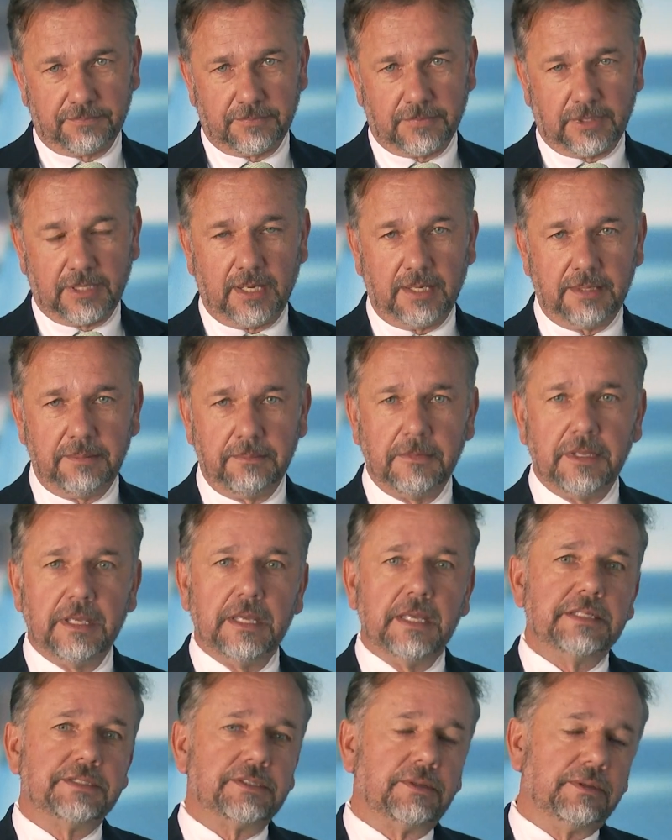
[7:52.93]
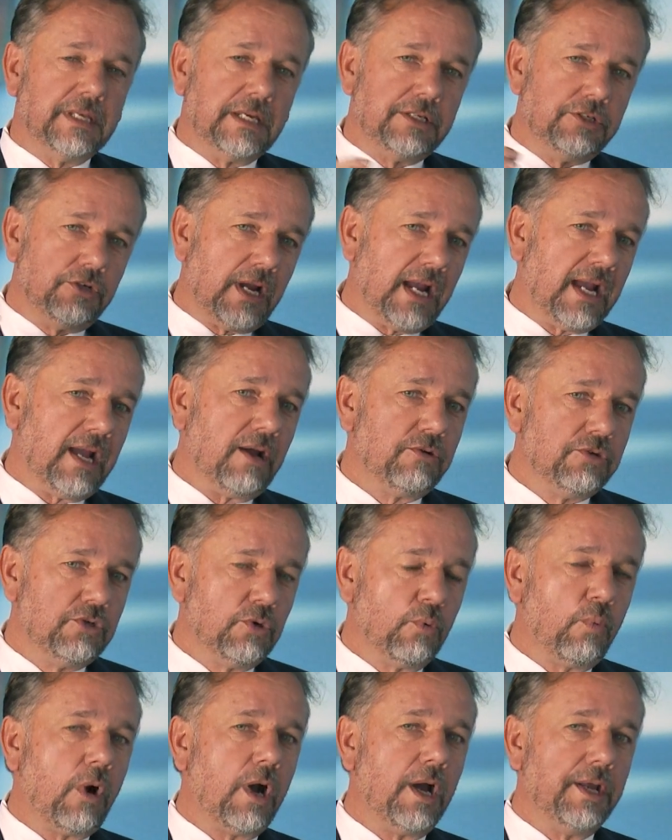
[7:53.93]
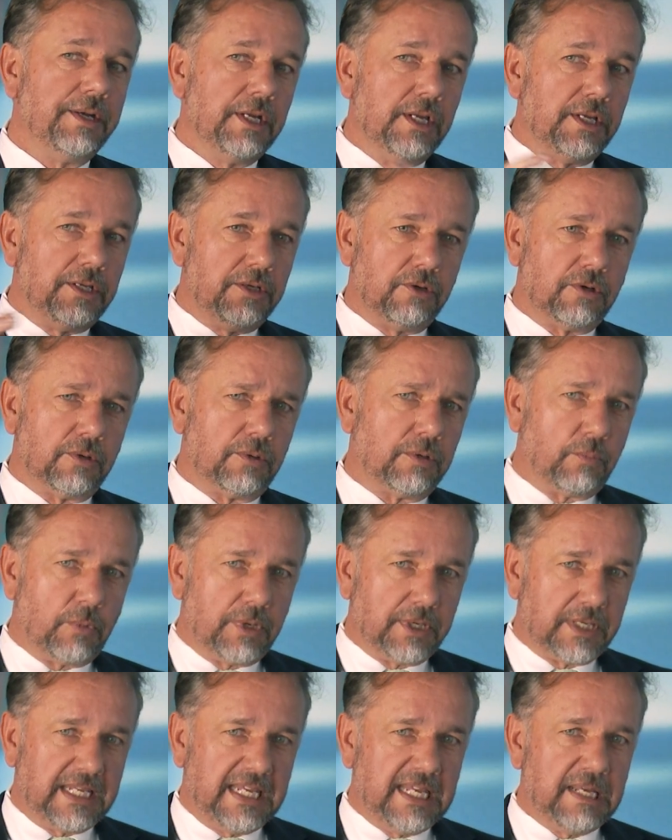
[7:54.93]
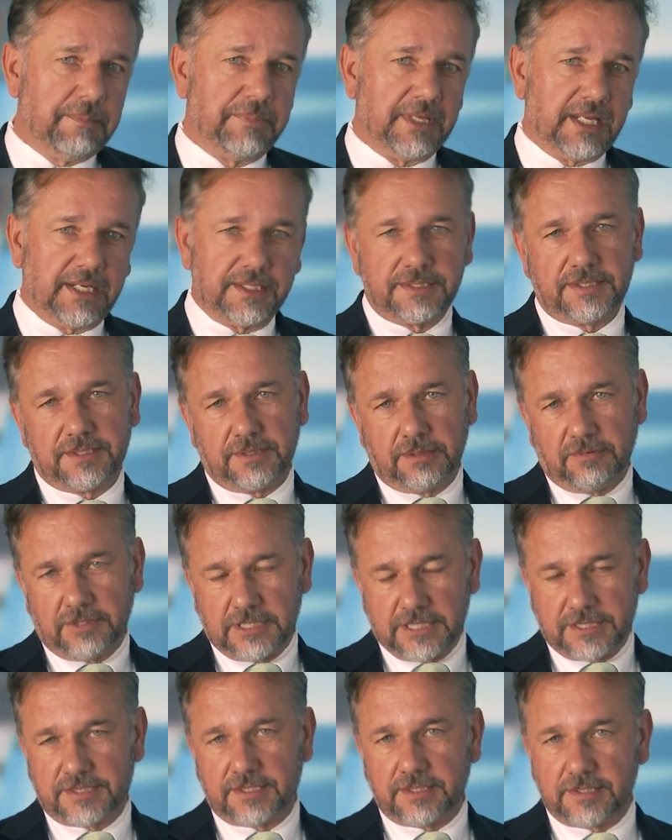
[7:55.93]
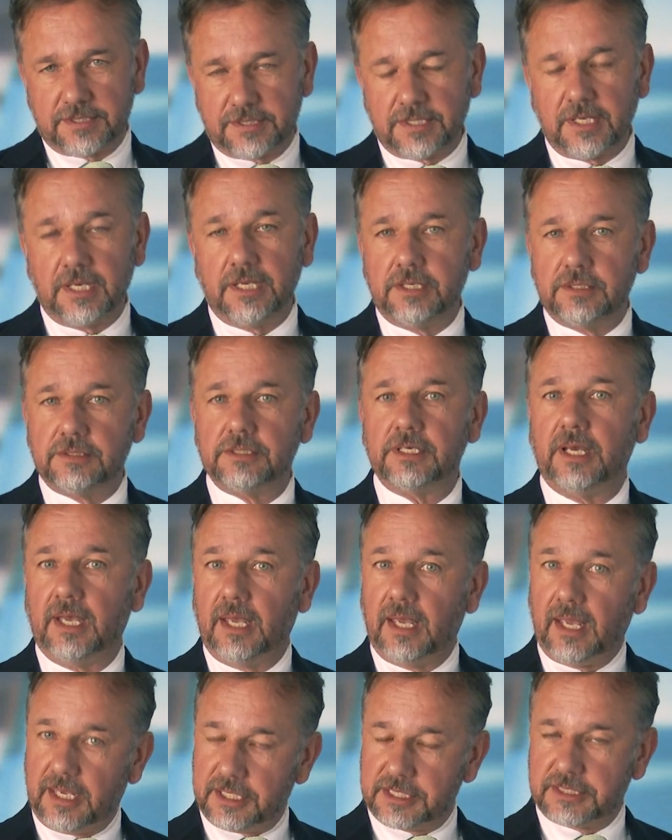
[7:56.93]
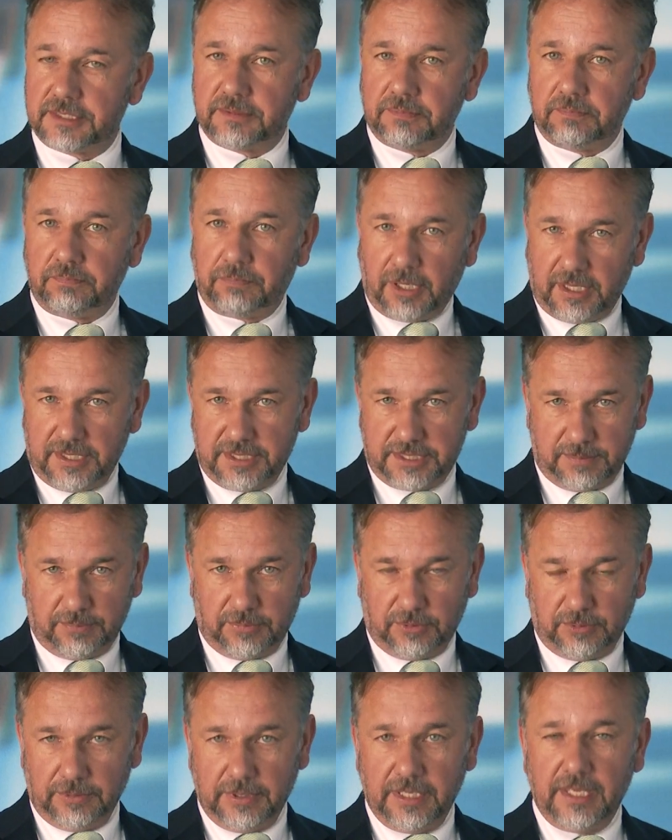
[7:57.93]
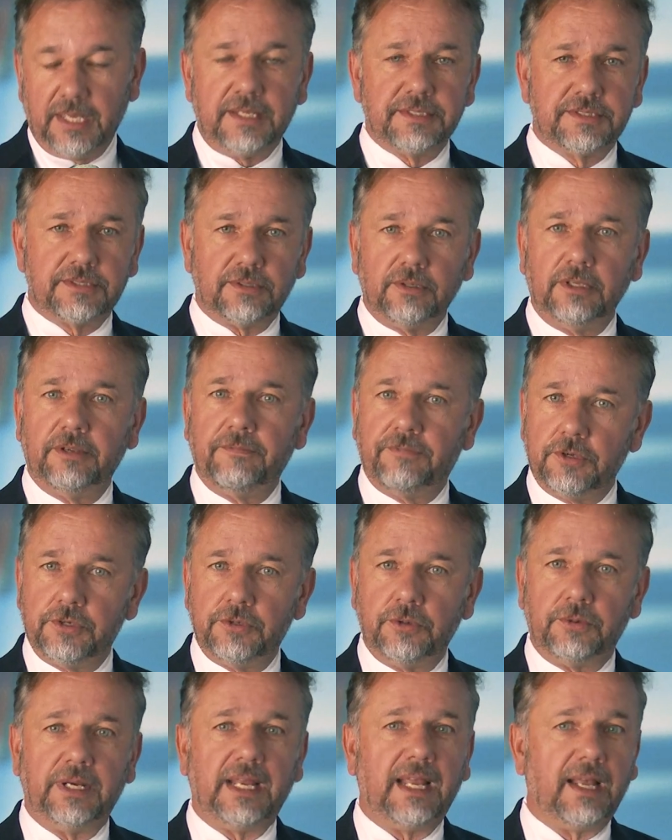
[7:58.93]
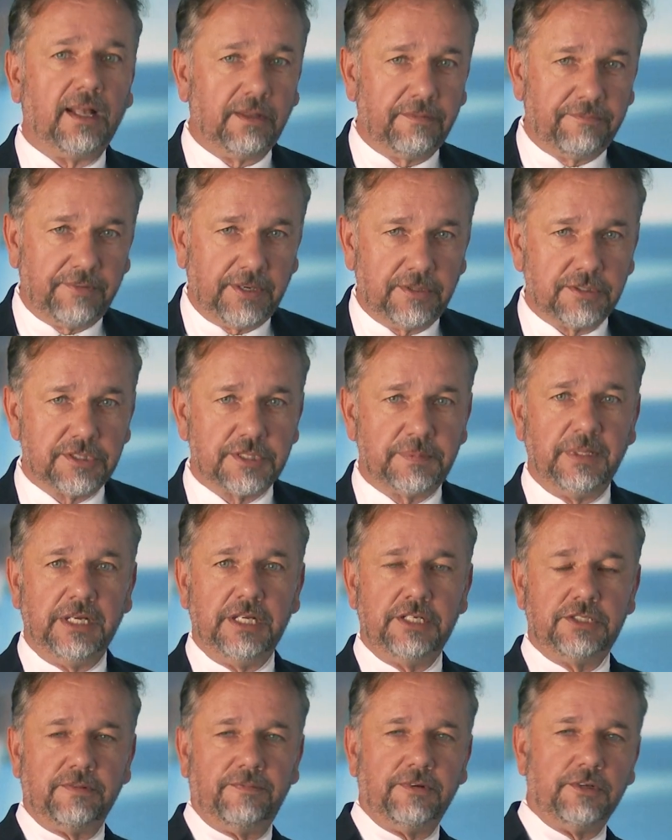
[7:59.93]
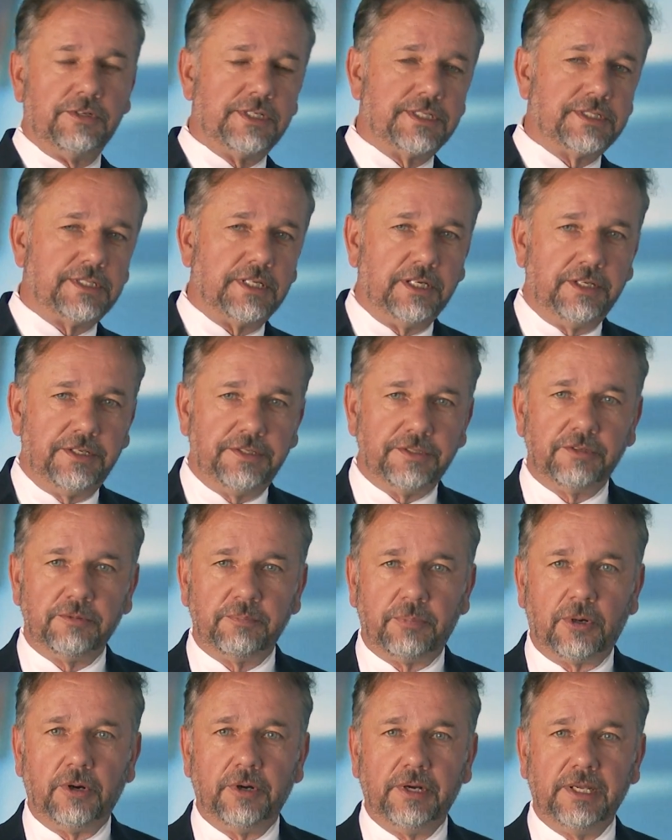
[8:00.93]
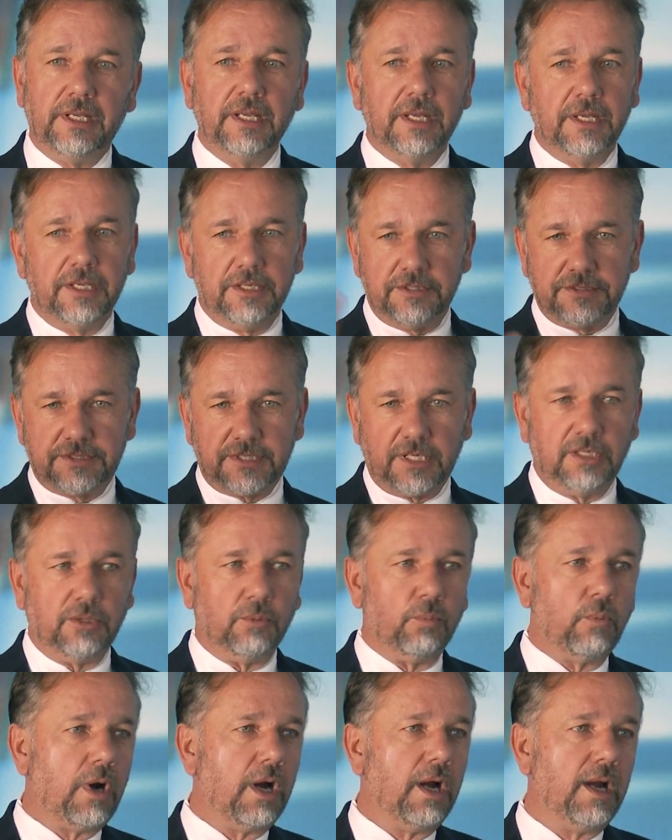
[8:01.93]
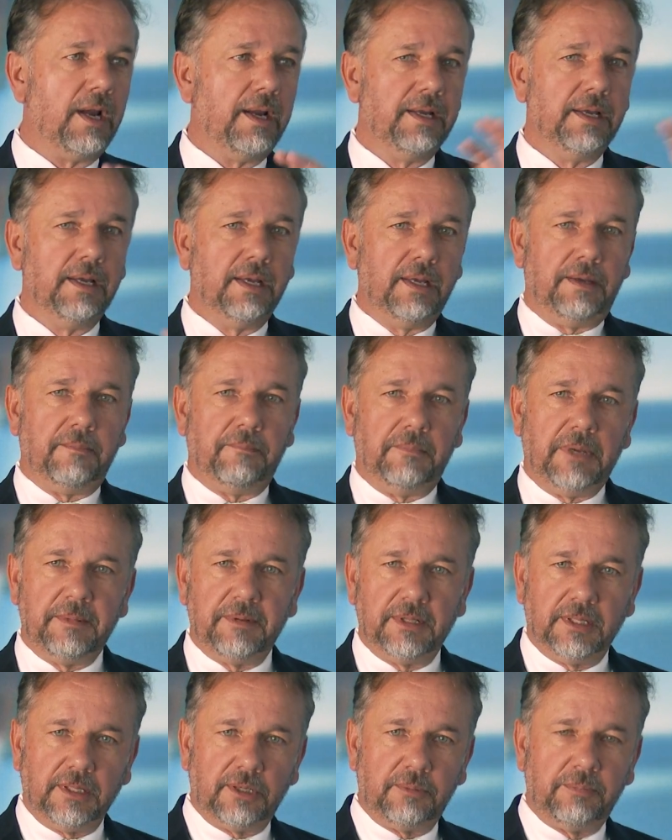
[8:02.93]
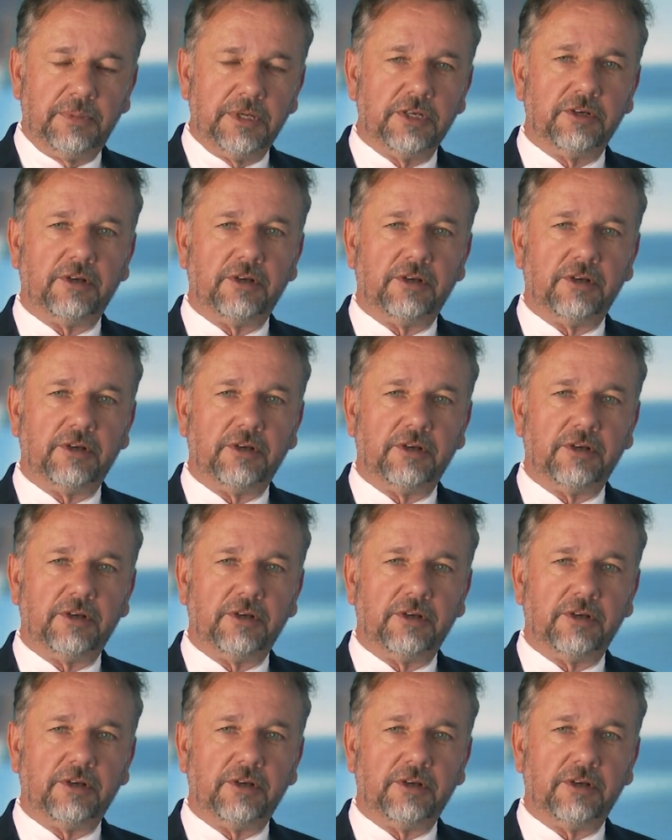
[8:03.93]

Okay? So then your how and your what, you're going to want to keep that as succinct as possible. And certainly if you're doing an elevator speech, if you're just at a dinner party, you say your why, maybe a little bit of